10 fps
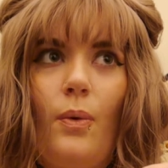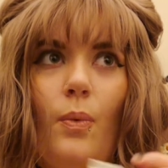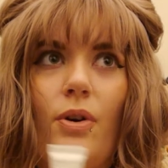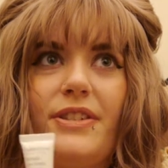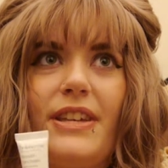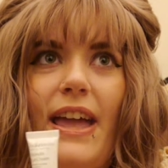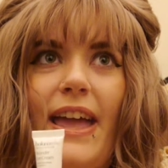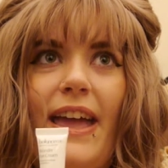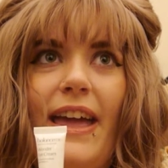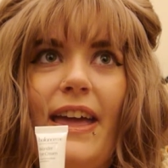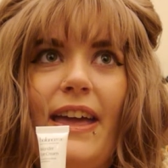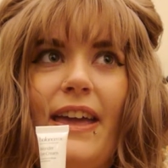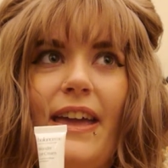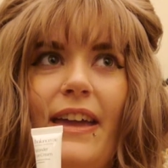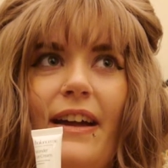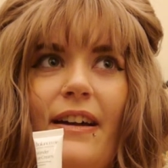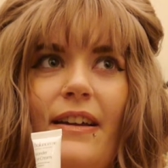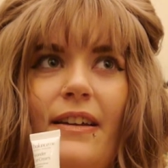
was a